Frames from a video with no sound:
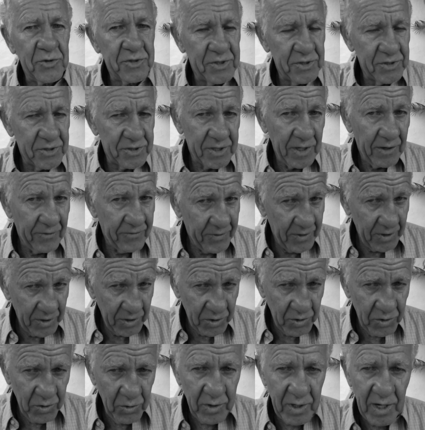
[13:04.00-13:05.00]
and stuff that
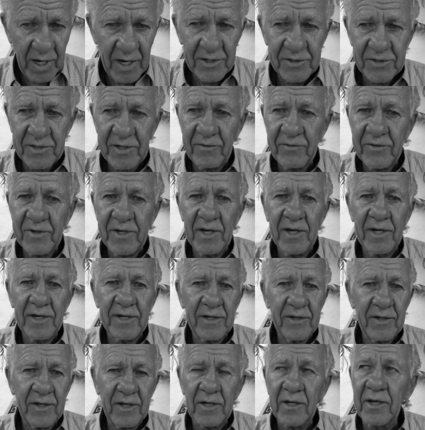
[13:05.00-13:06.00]
you guys have done
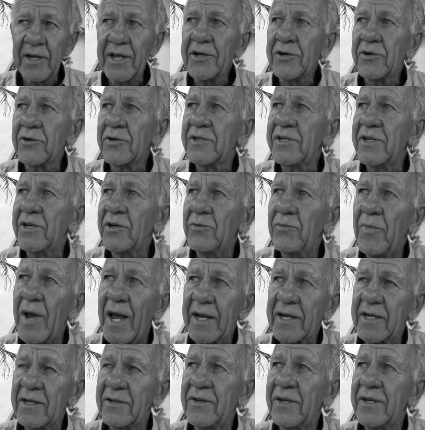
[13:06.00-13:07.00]
and that Leonard did back
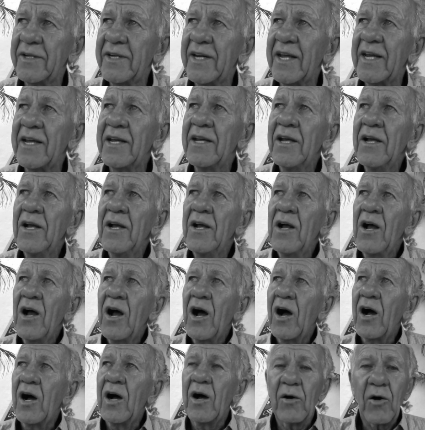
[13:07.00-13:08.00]
in the day
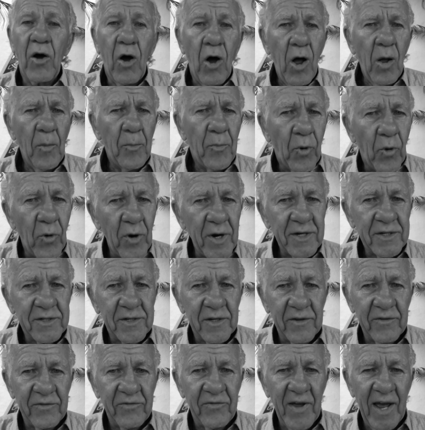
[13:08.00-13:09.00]
all point to the
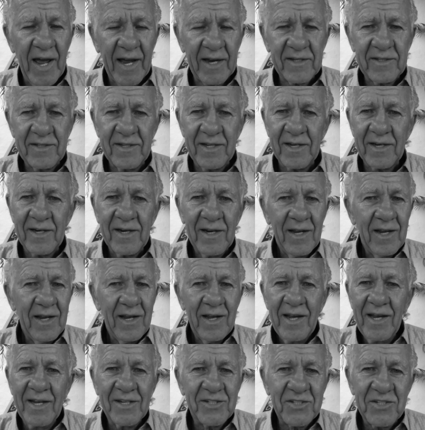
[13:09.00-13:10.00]
fact that
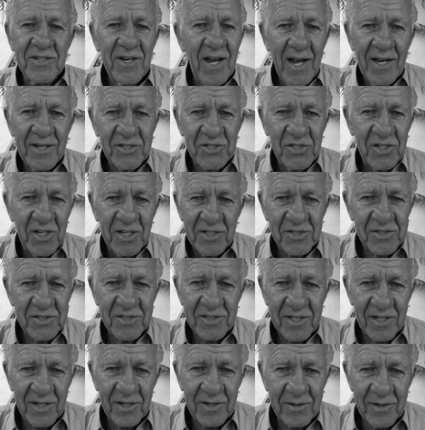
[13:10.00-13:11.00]
it's not just
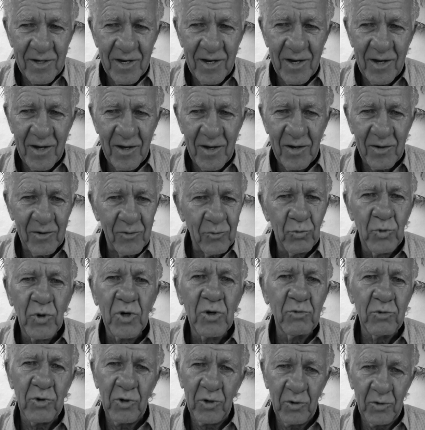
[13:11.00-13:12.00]

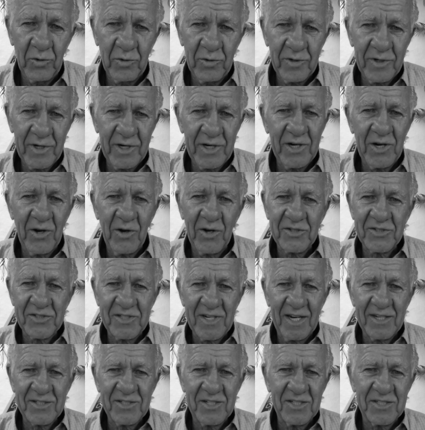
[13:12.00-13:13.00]
woo-woo, it's
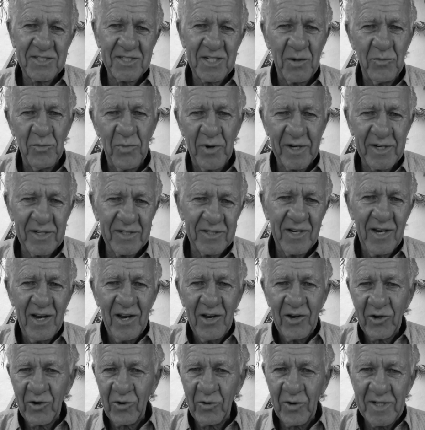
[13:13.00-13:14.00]
not just somebody's
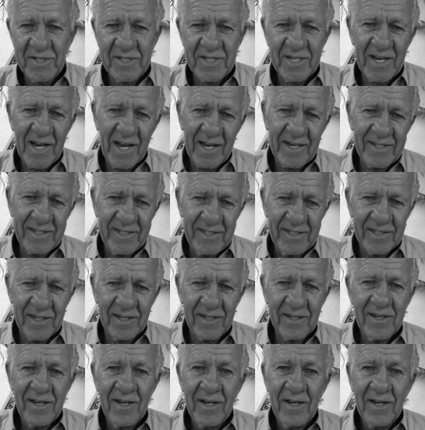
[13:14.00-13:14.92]
crazy idea.